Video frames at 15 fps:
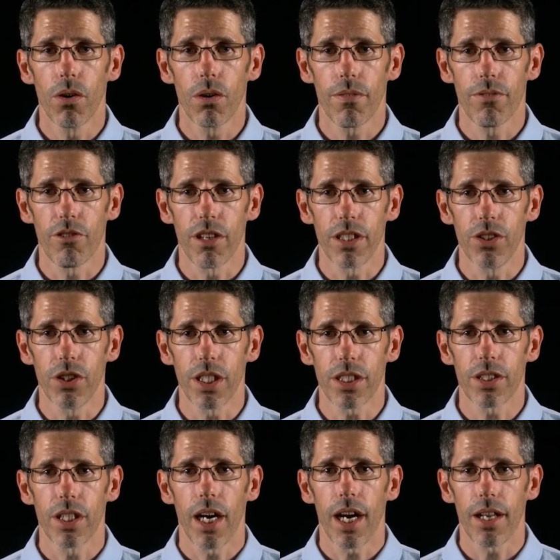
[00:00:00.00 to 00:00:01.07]
full
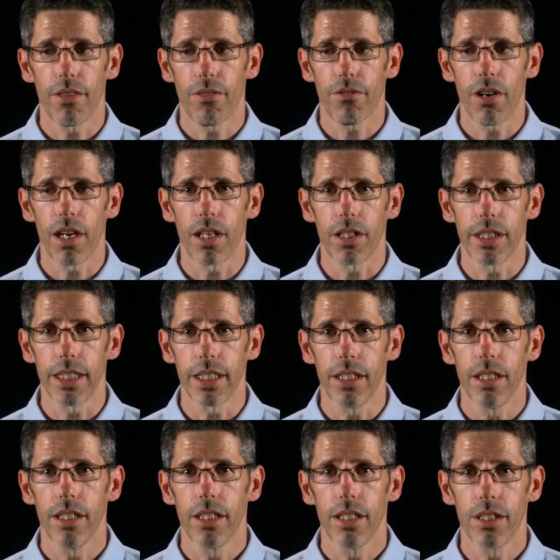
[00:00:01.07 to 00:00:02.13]
forensics and threat
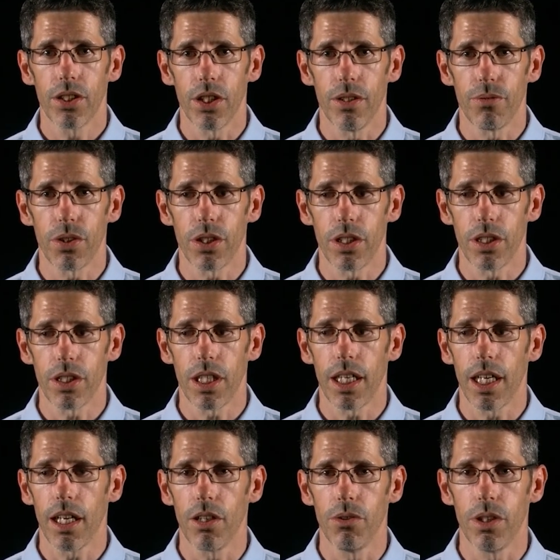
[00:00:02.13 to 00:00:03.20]
hunting services
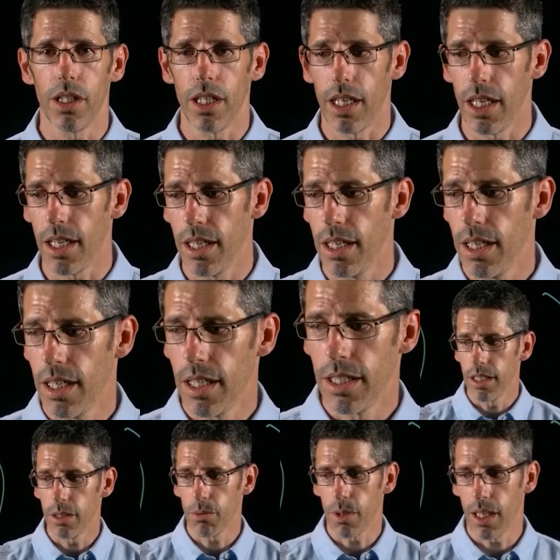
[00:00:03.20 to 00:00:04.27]
included in it.
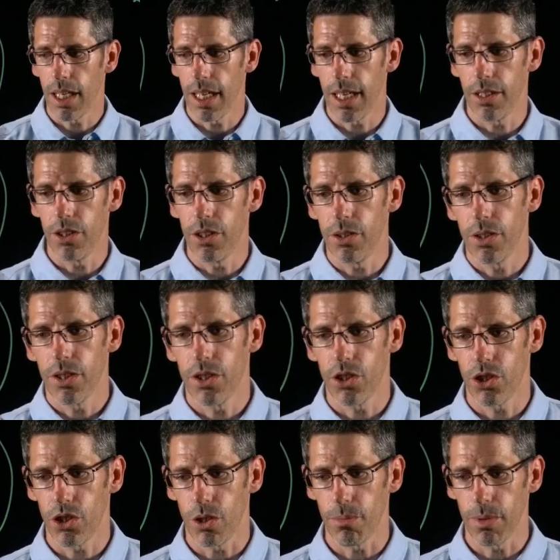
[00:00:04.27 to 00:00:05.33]
This will allow you
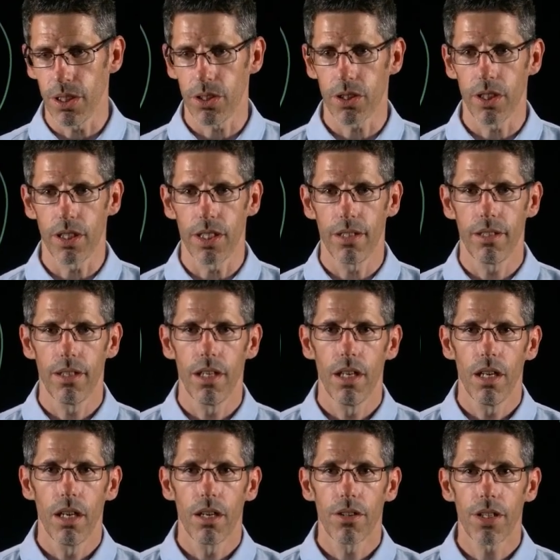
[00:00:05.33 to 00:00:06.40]
to stop this guy.
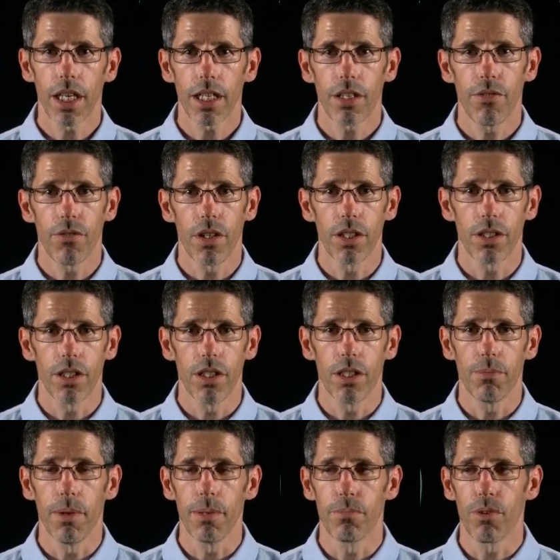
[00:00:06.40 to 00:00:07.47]
Thank you for
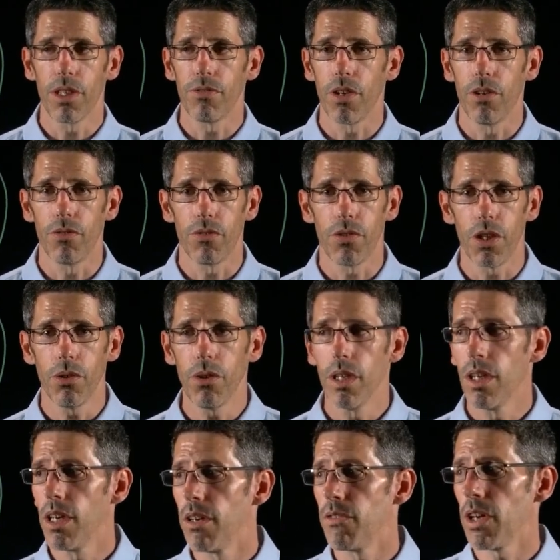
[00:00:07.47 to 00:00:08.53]
listening to my brief overview.
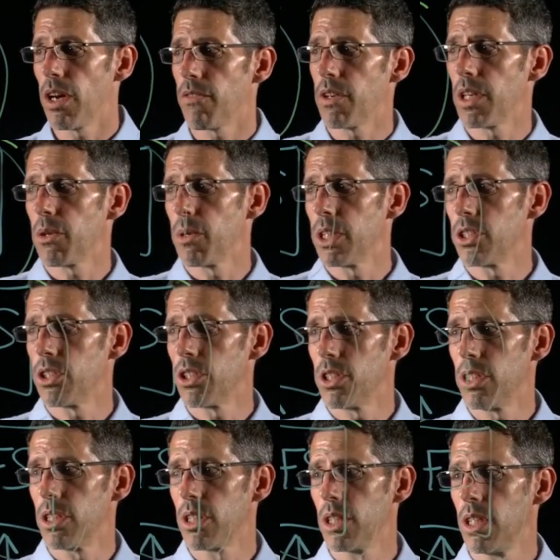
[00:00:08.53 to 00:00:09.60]
If you have any
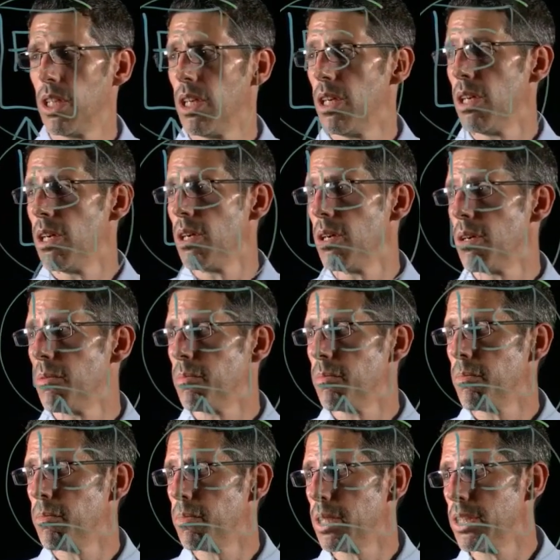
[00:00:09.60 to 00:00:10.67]
questions,
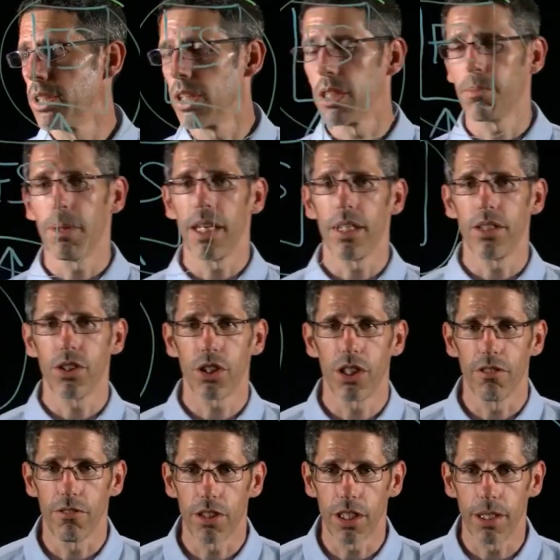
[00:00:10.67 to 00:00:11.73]
please ask Panda
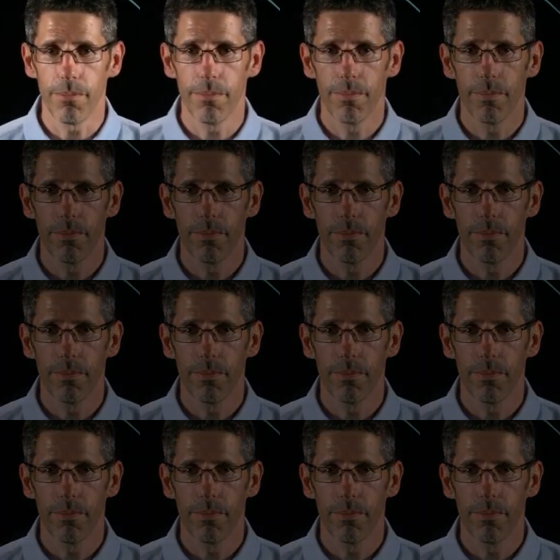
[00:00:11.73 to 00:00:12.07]
Security.